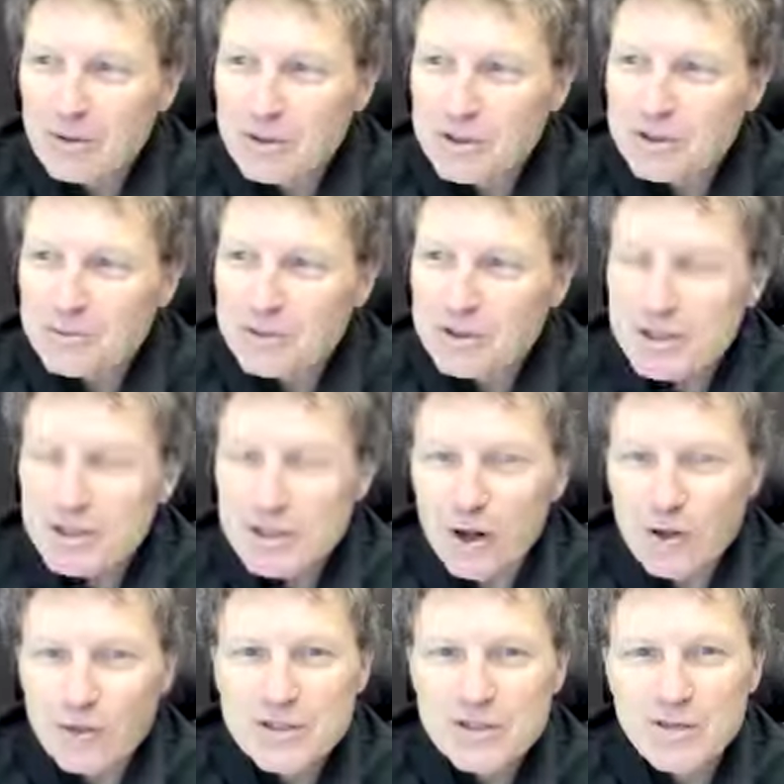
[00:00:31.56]
which is
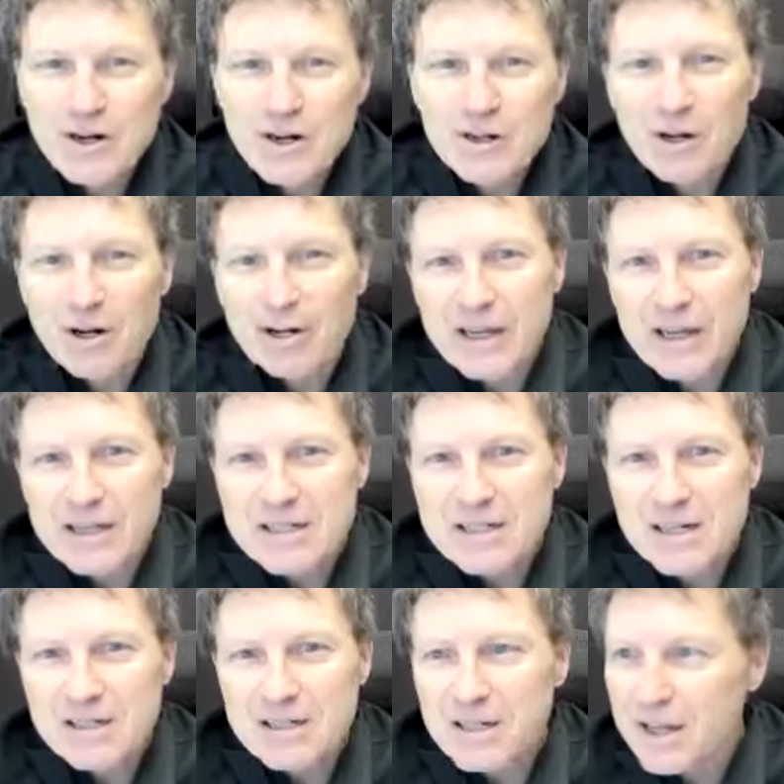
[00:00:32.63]
always fun. Our guest
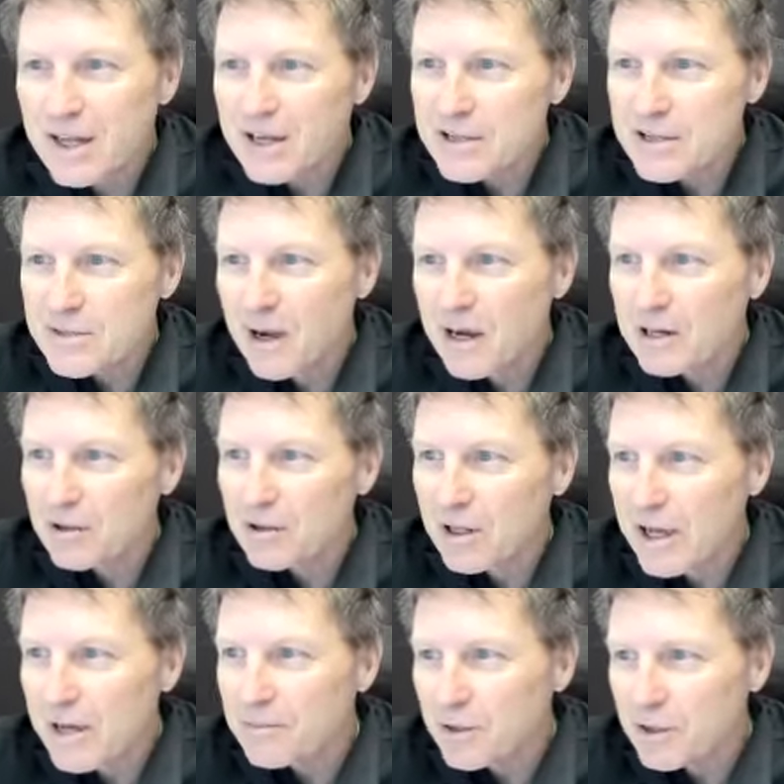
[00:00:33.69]
today is Michael
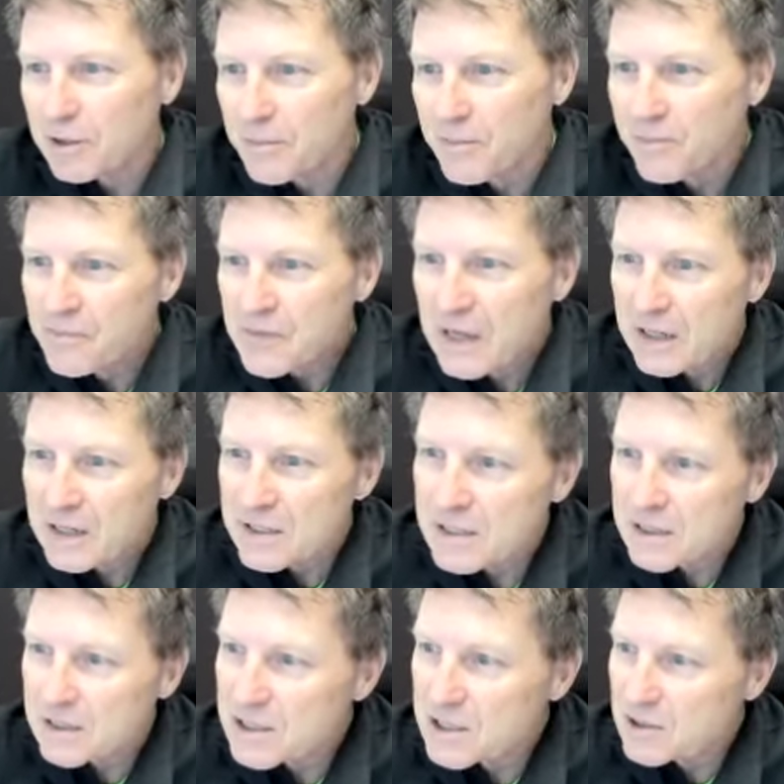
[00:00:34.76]
Lambert. He's
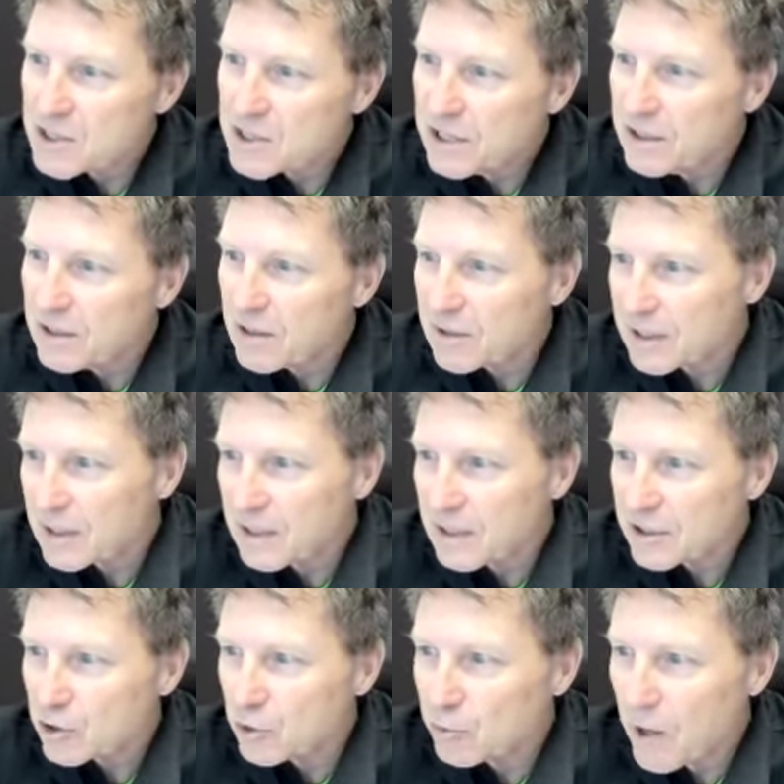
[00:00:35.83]
an associate in our
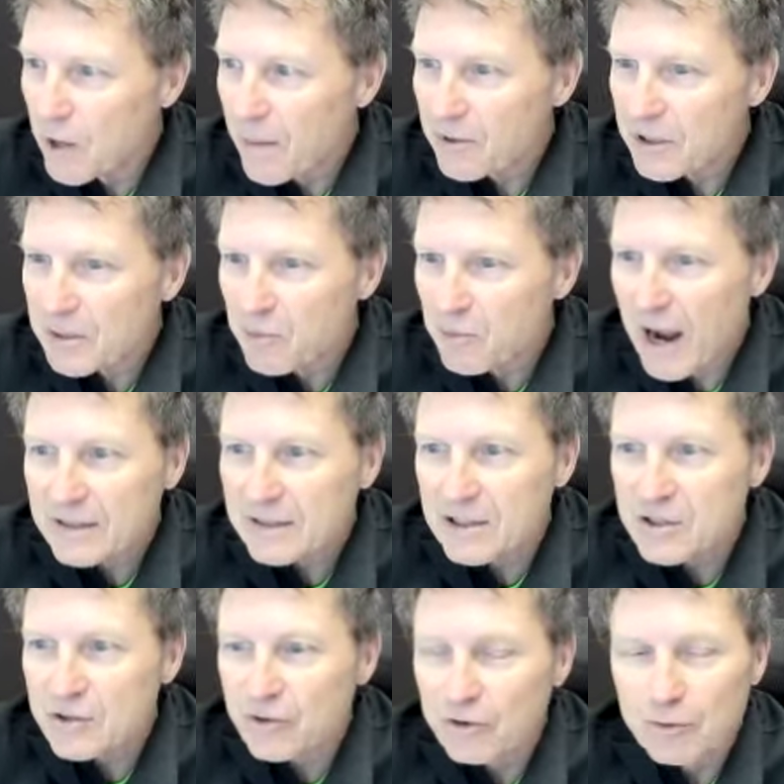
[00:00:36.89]
intellectual property
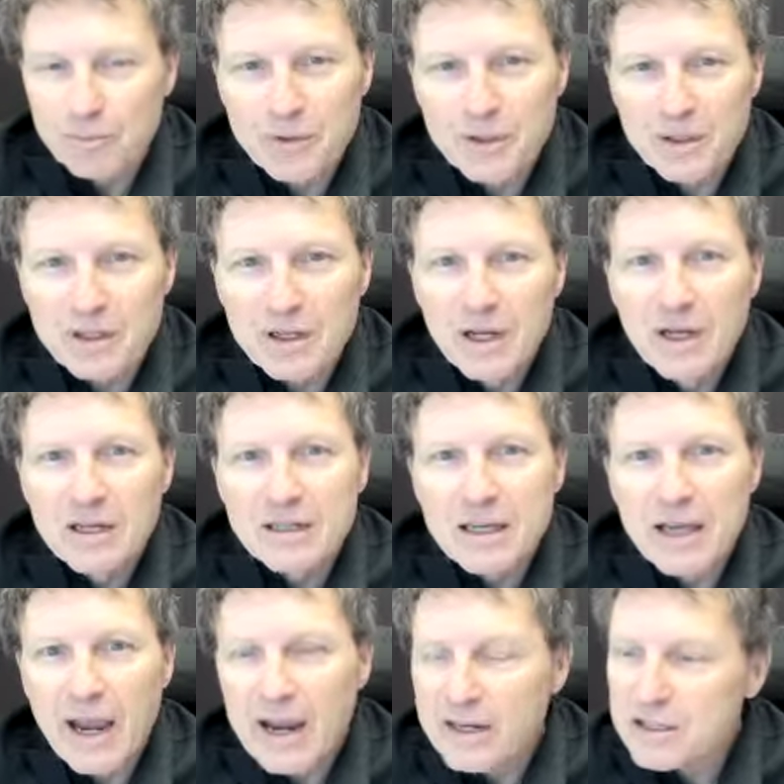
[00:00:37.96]
practice group in the
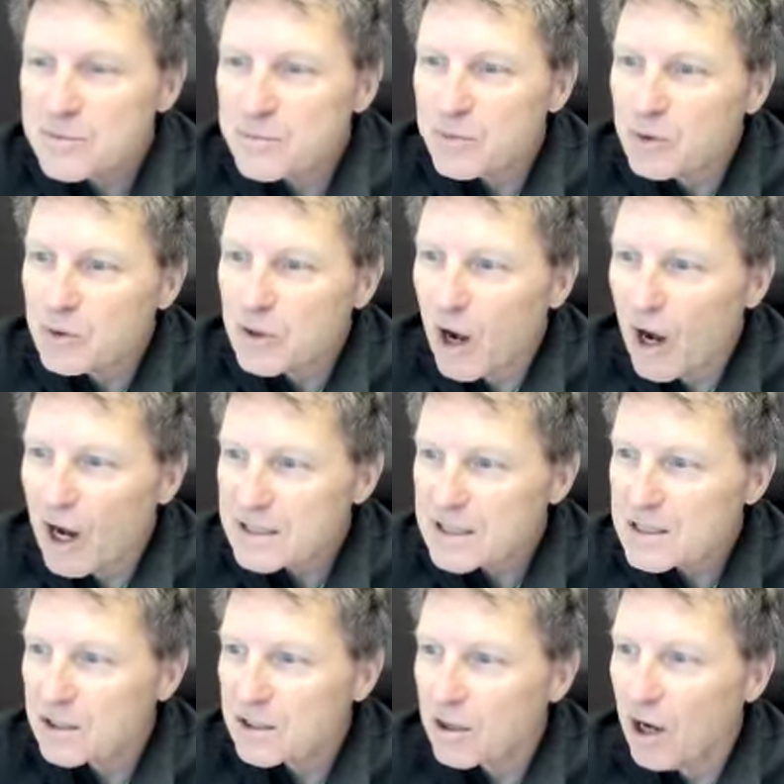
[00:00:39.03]
Haynes Boone
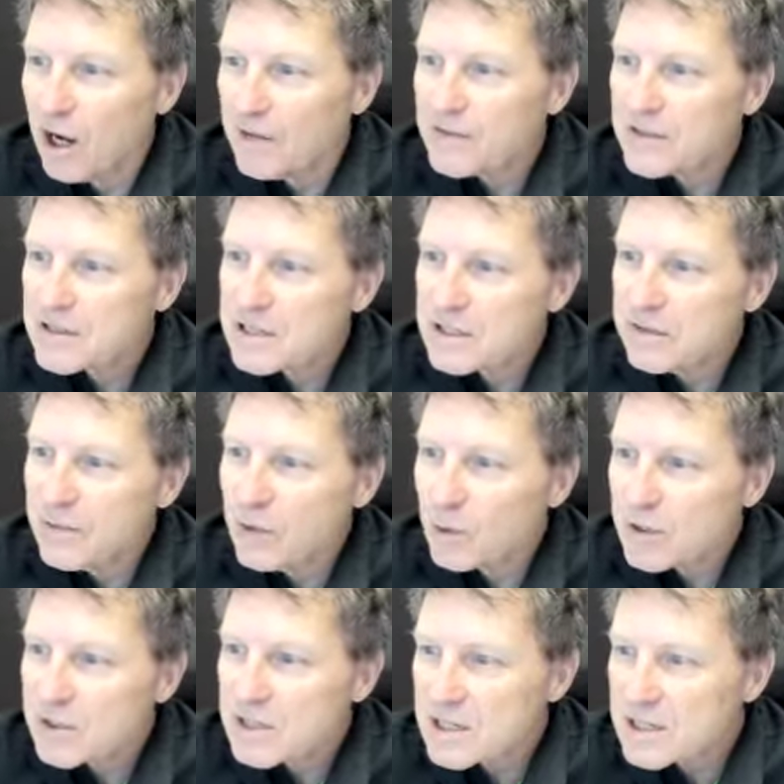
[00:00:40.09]
Austin office. He
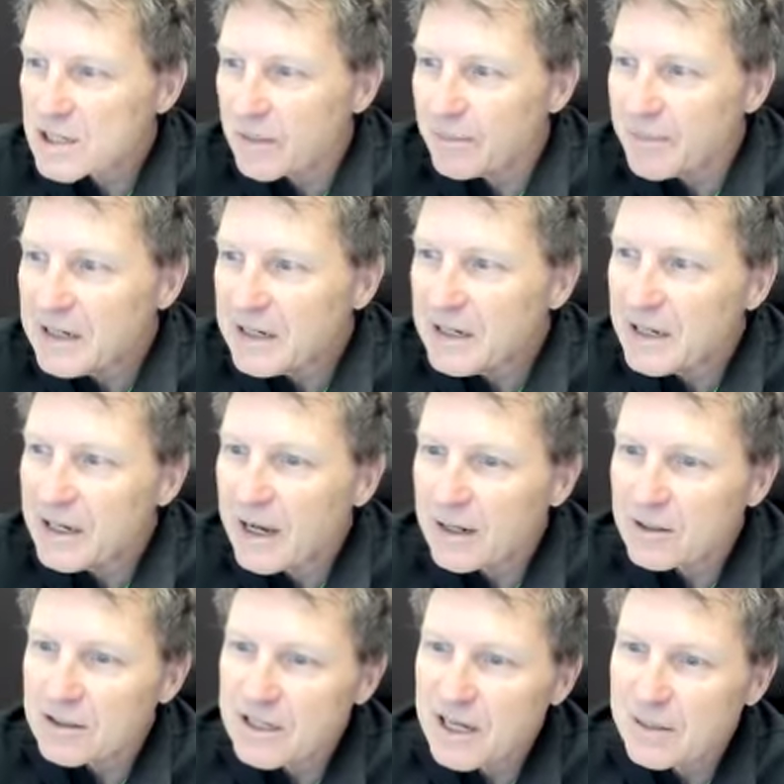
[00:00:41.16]
focuses on media,
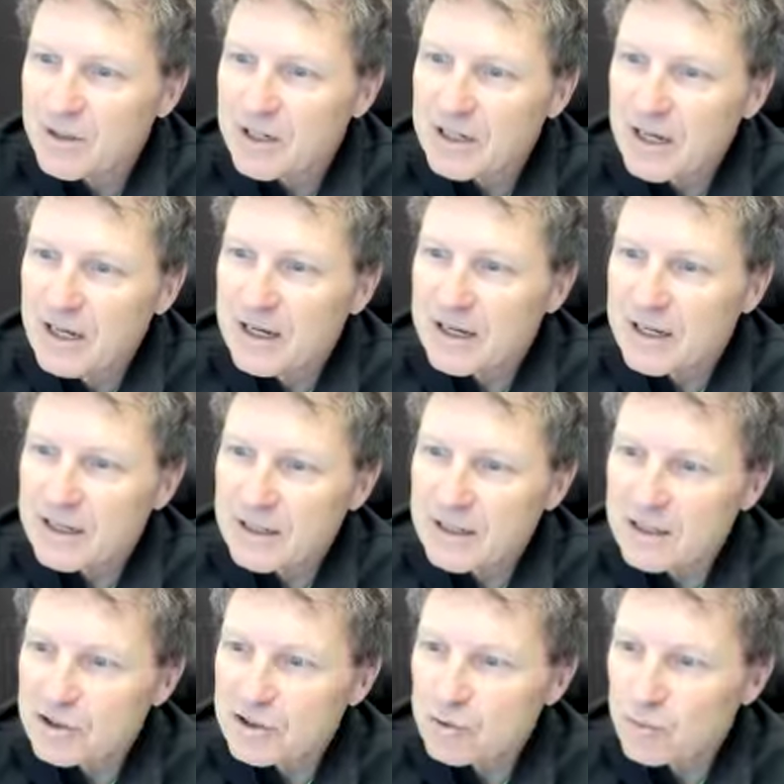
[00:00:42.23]
entertainment,
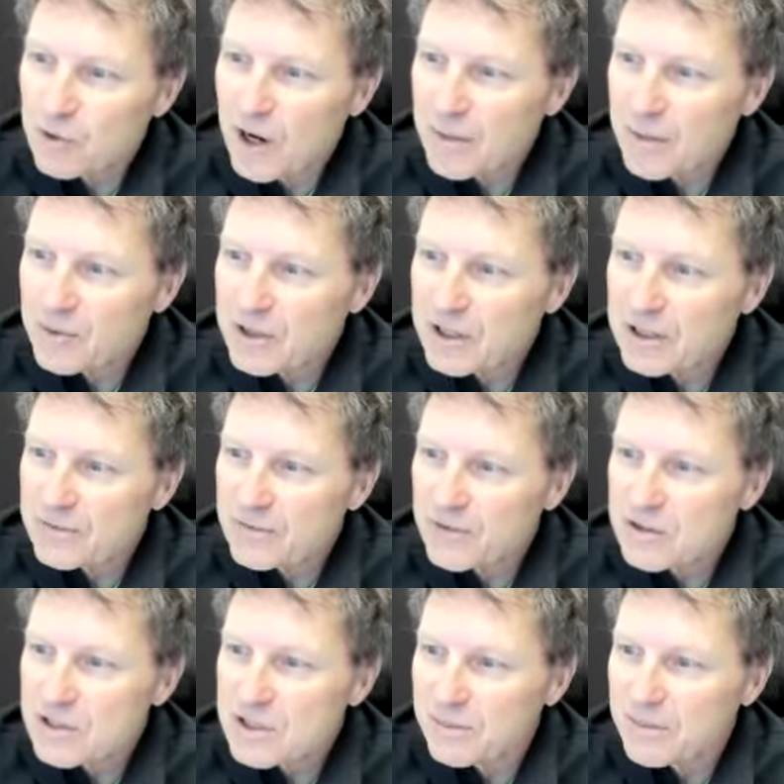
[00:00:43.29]
intellectual property, and
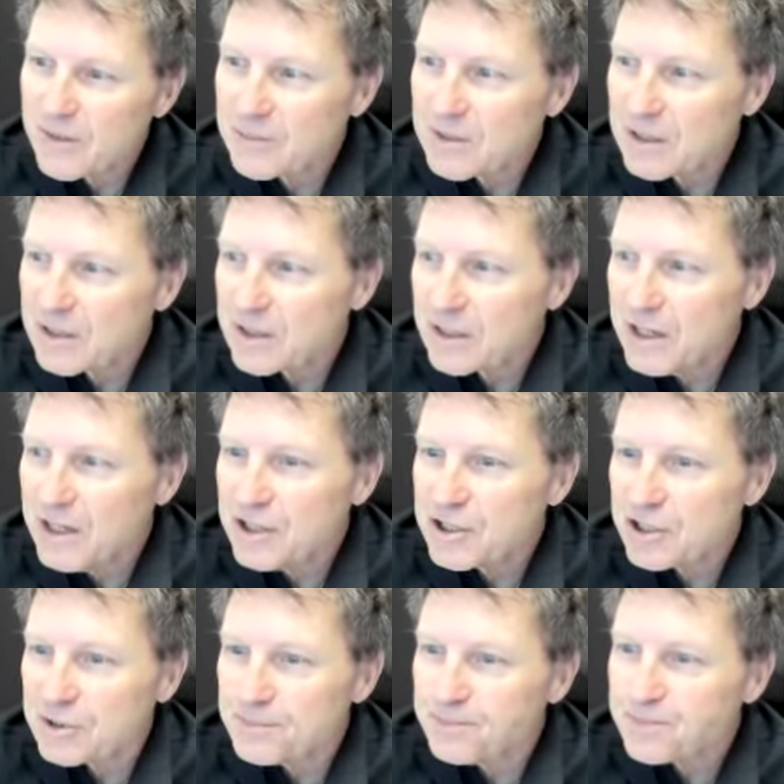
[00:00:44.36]
First Amendment
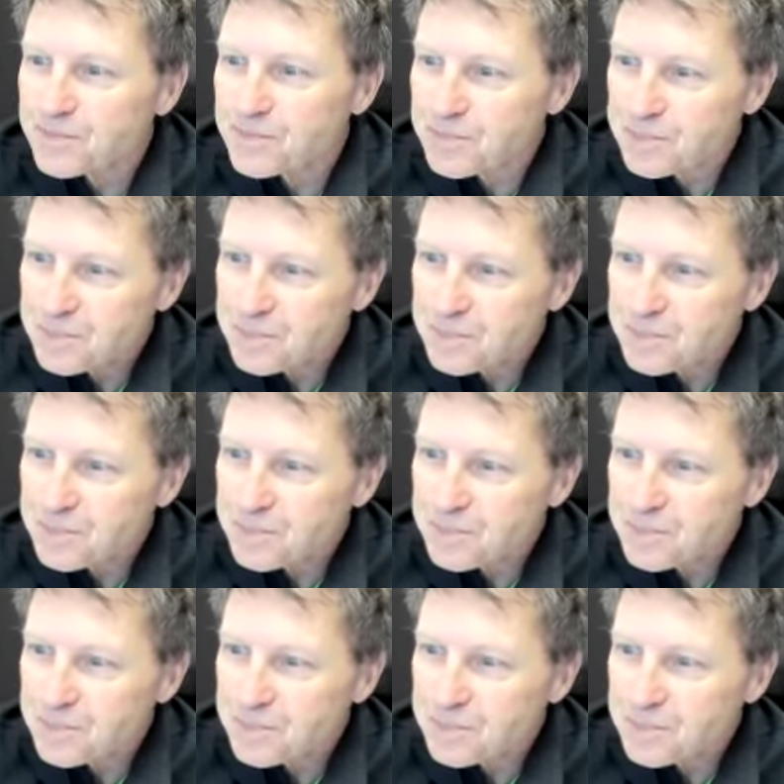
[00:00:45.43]
litigation.